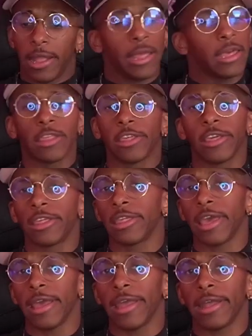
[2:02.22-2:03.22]
Let's just
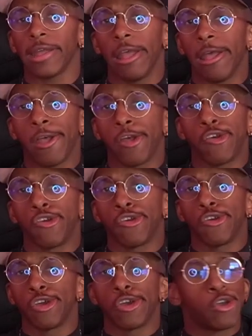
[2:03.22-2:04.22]
say
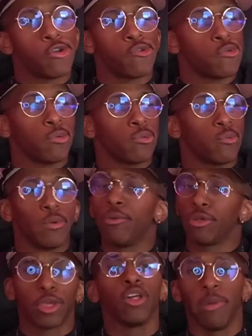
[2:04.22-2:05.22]
we
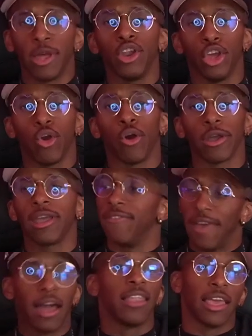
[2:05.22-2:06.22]
would have still been in New York
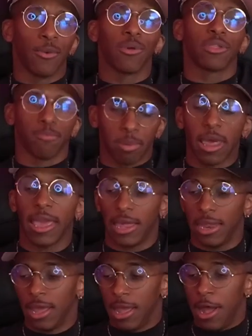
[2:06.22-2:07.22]
if LA was the plan.